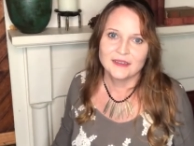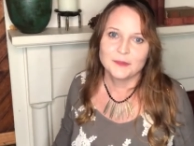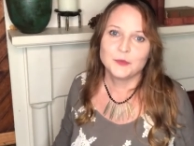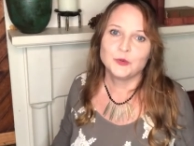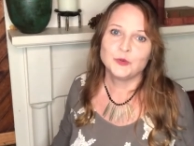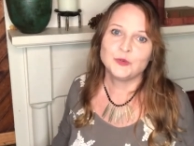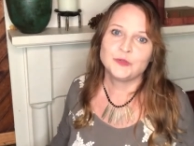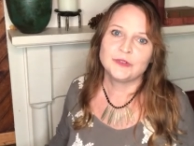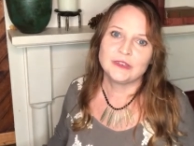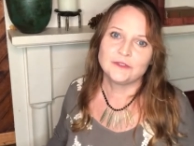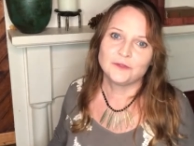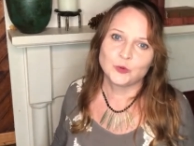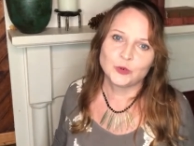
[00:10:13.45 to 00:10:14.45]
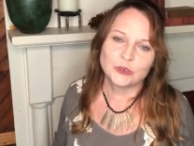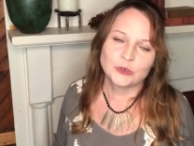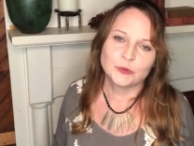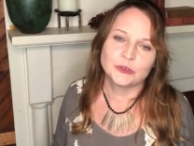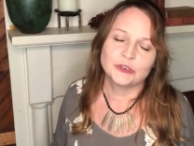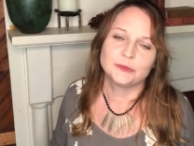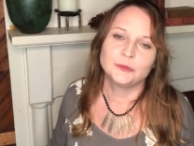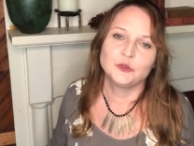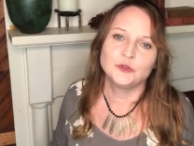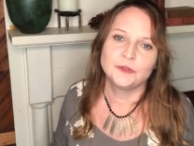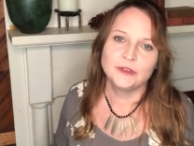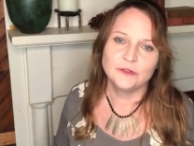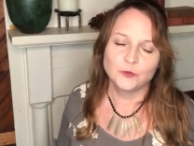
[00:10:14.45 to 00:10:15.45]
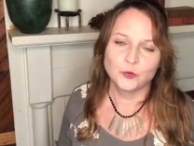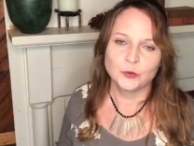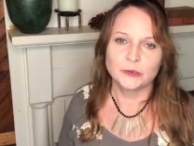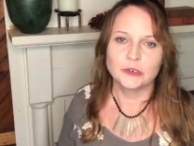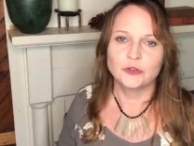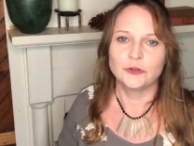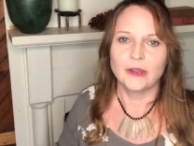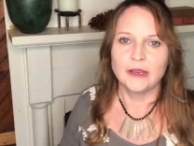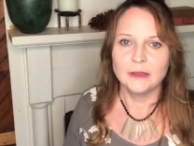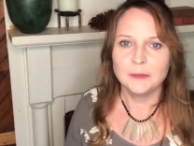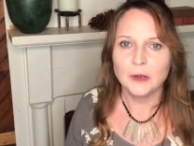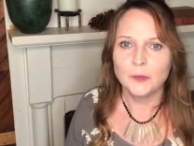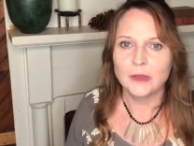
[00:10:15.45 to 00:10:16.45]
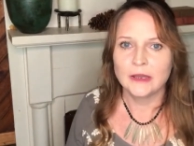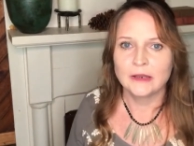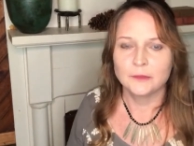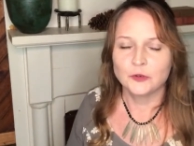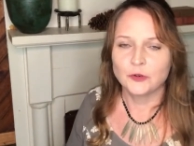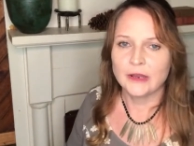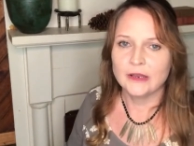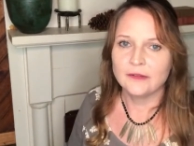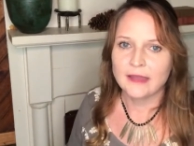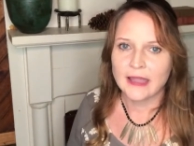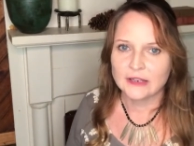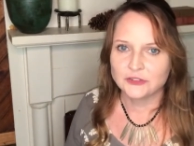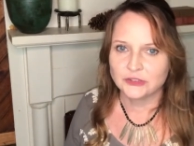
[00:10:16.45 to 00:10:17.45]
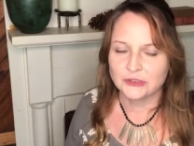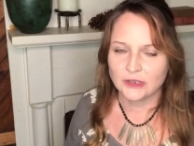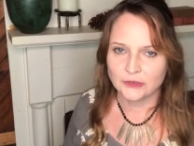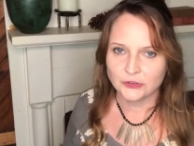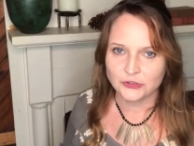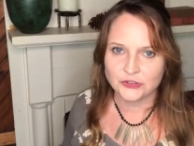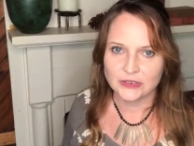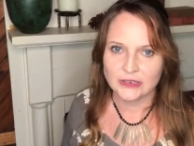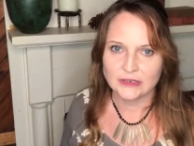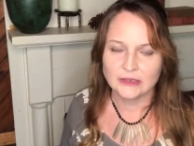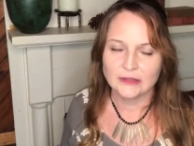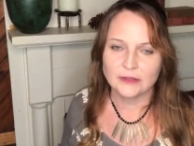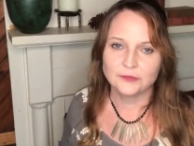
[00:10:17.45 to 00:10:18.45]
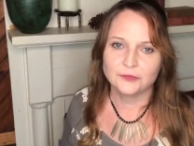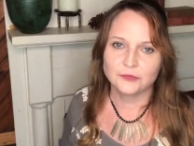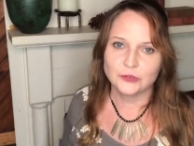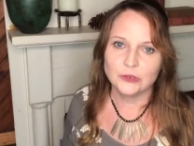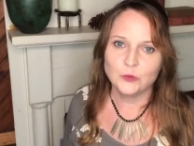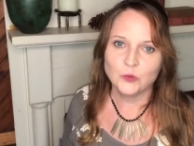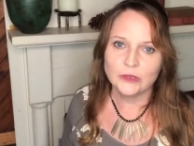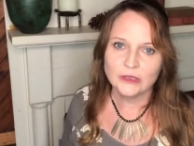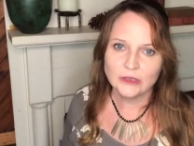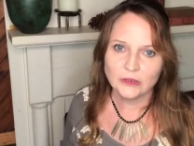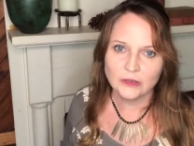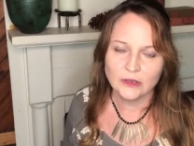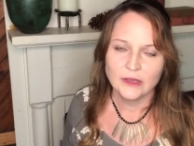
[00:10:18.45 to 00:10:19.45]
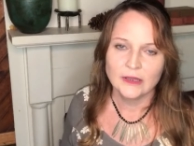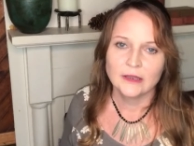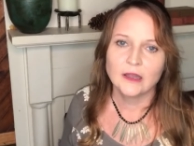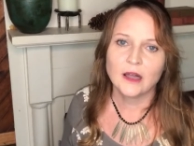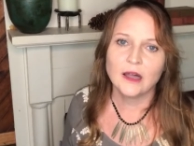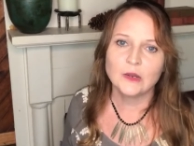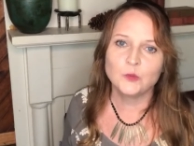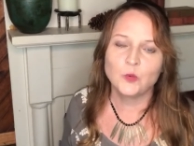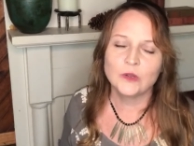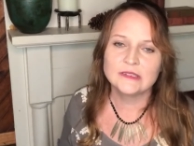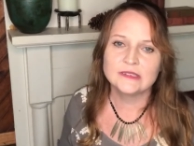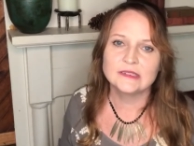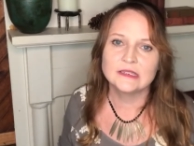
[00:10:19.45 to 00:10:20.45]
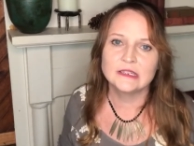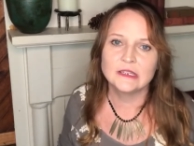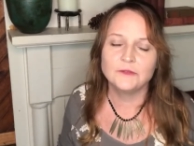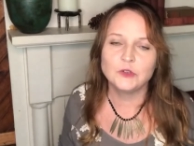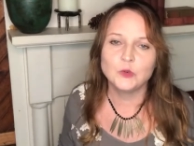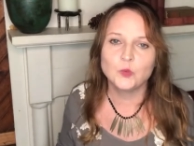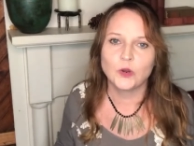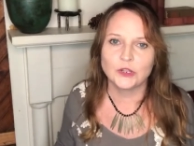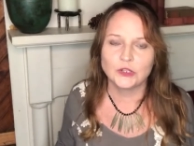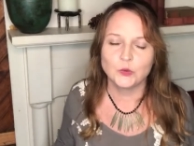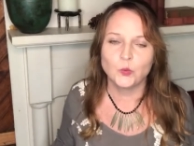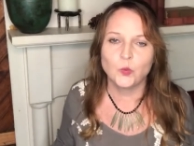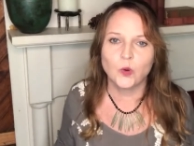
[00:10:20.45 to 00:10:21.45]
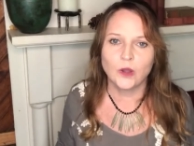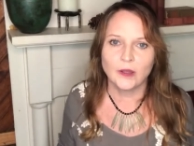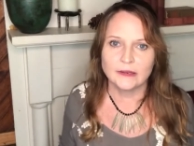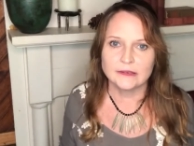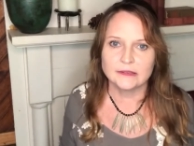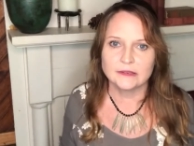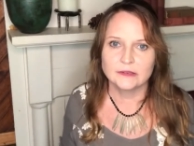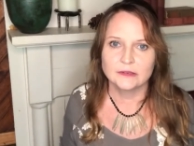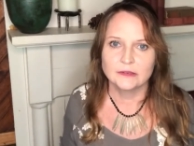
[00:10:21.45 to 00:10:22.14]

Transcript: Moving forward, creating momentum, creative action, understanding that free will, God wants to give you what you want.